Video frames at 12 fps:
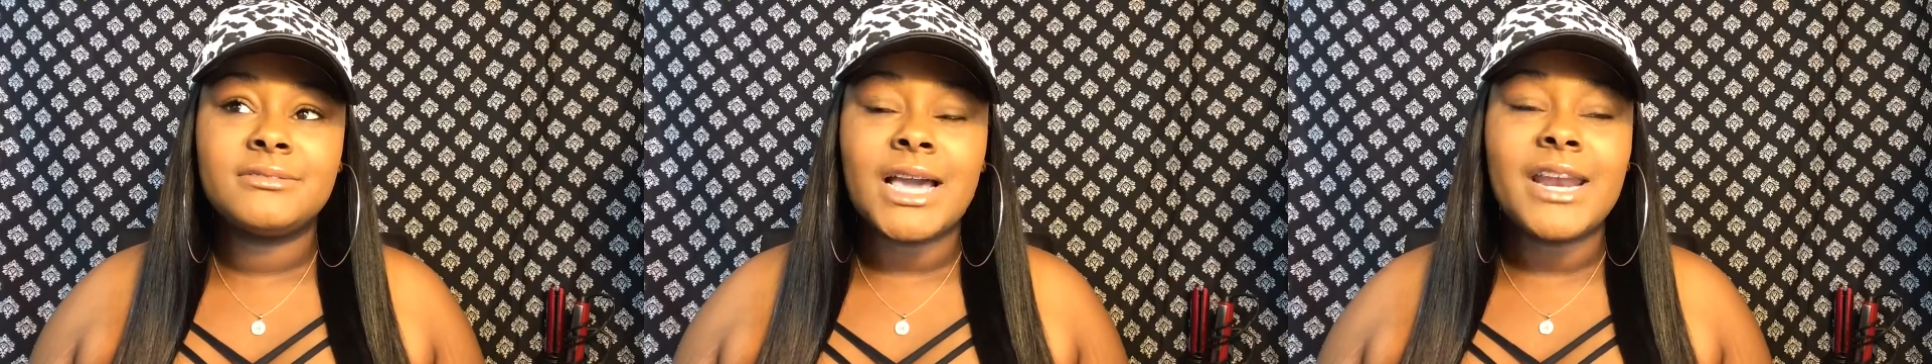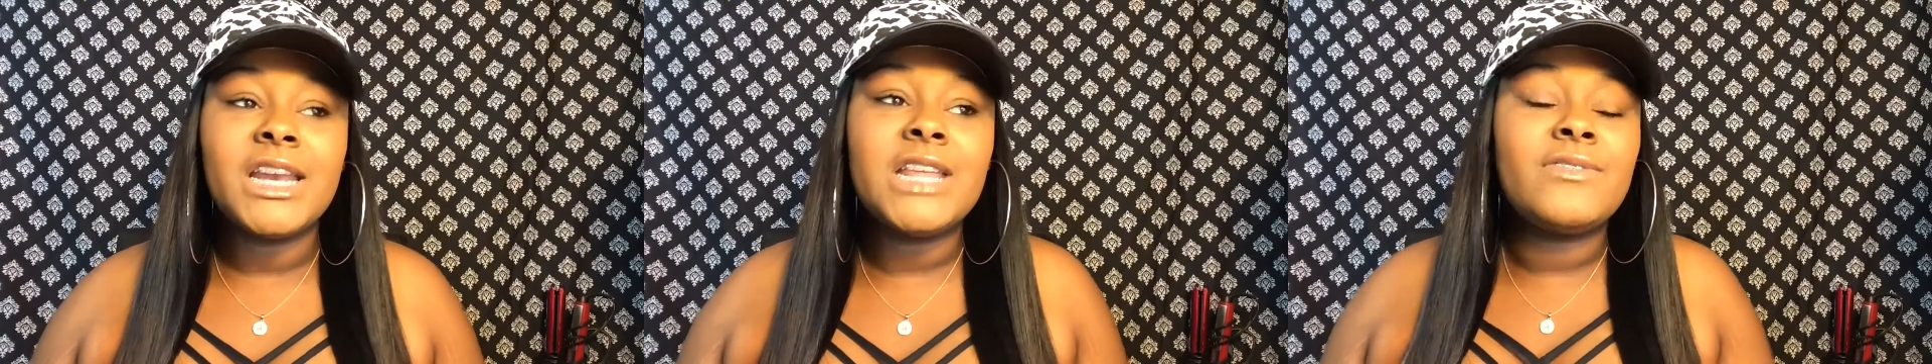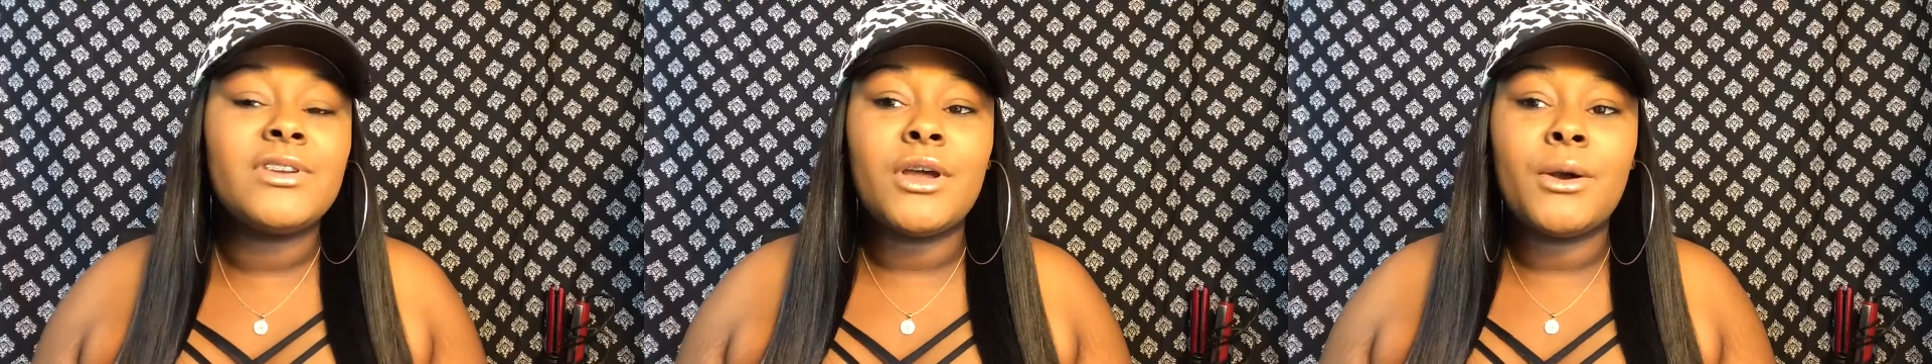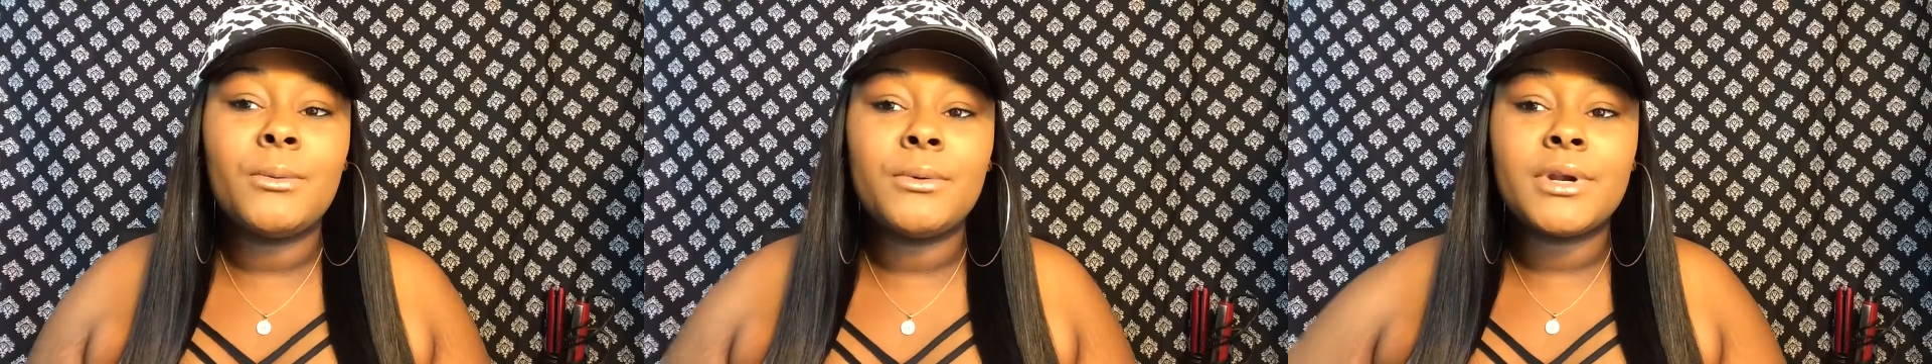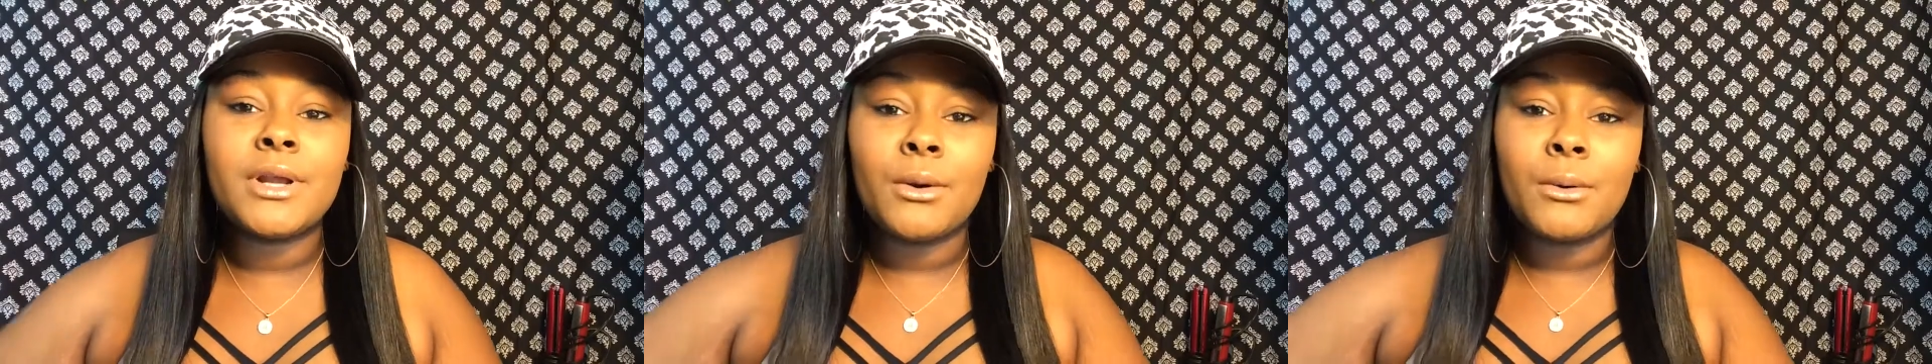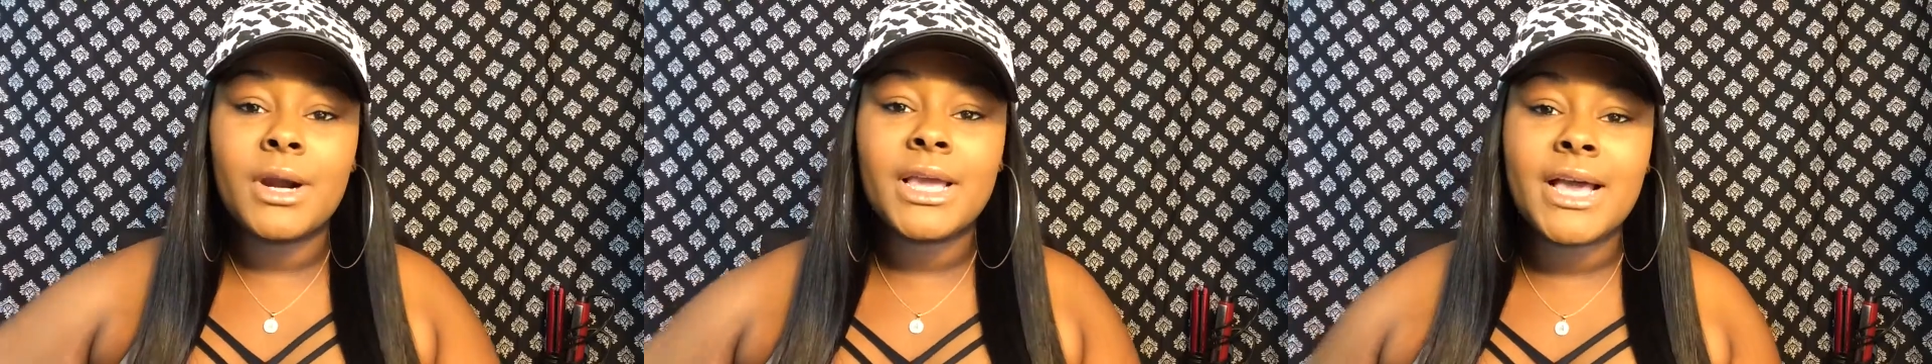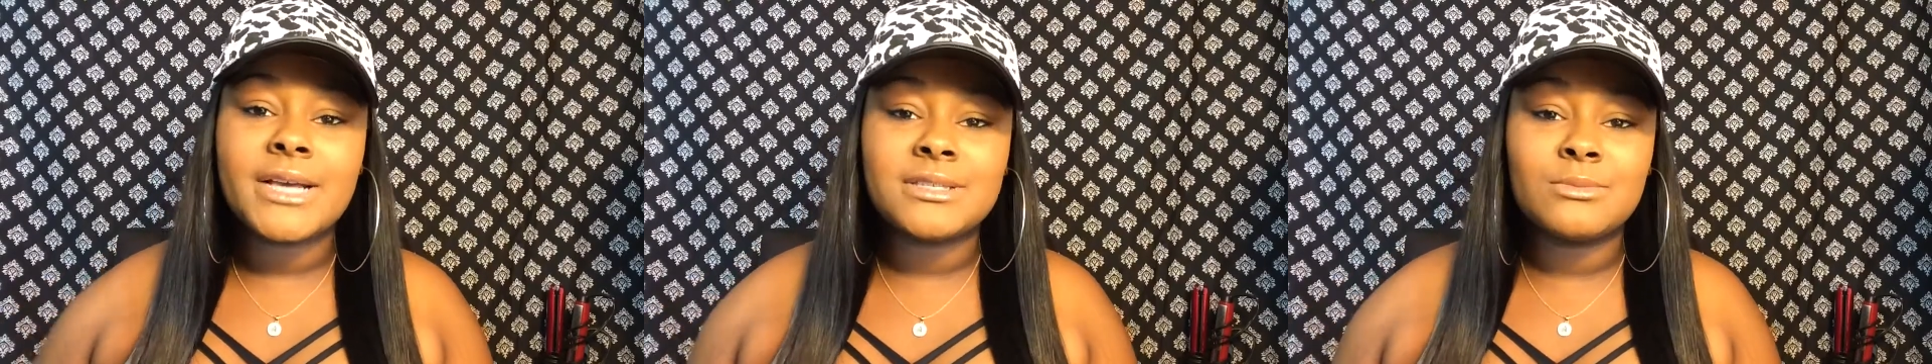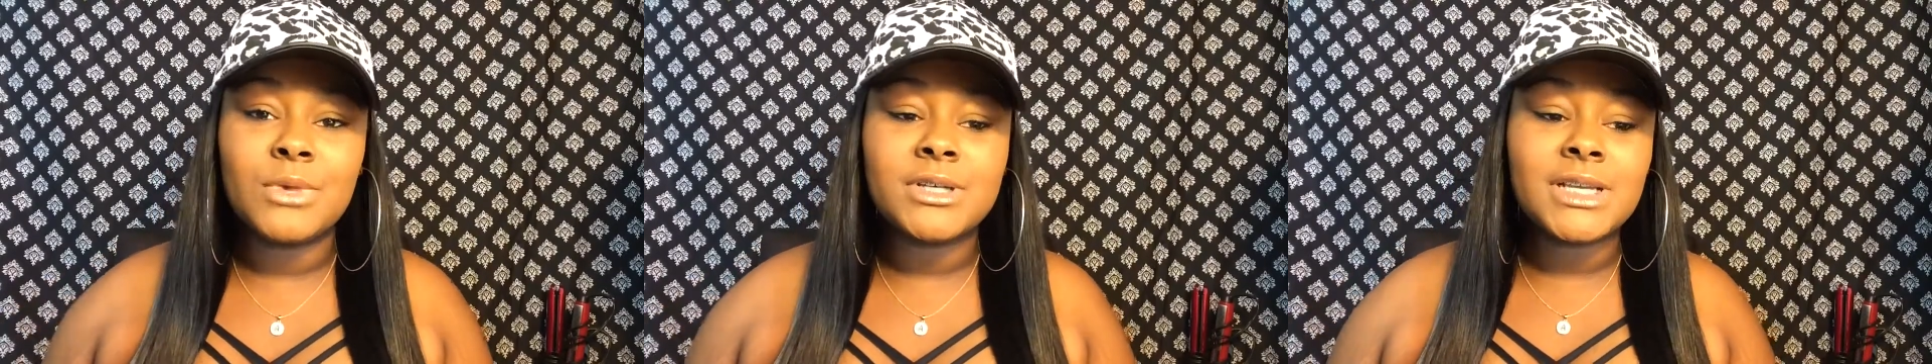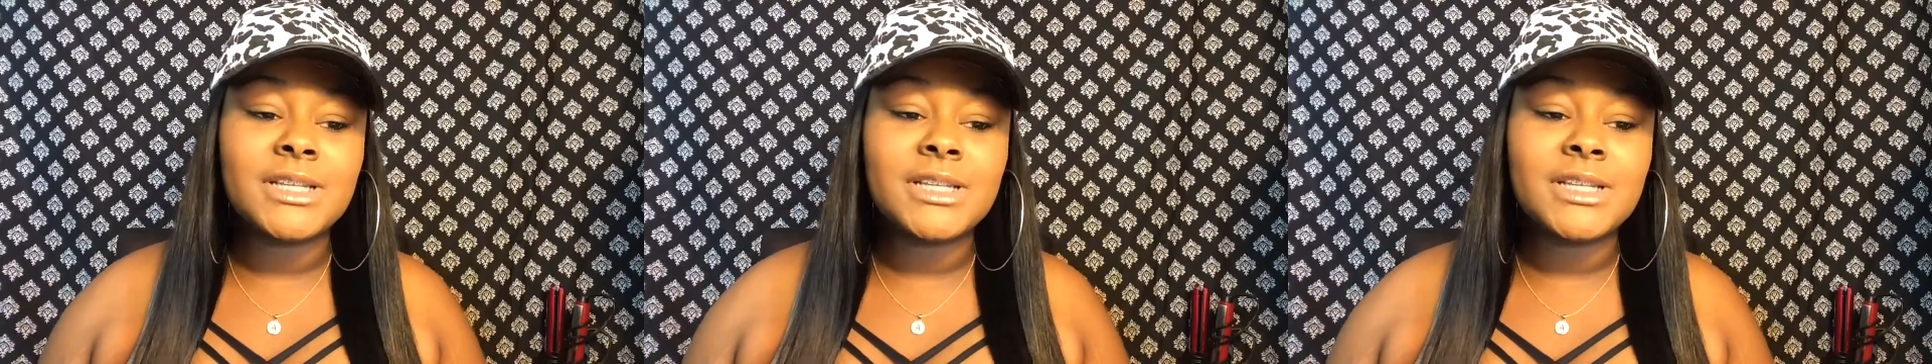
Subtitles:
I didn't even know what orgasm was.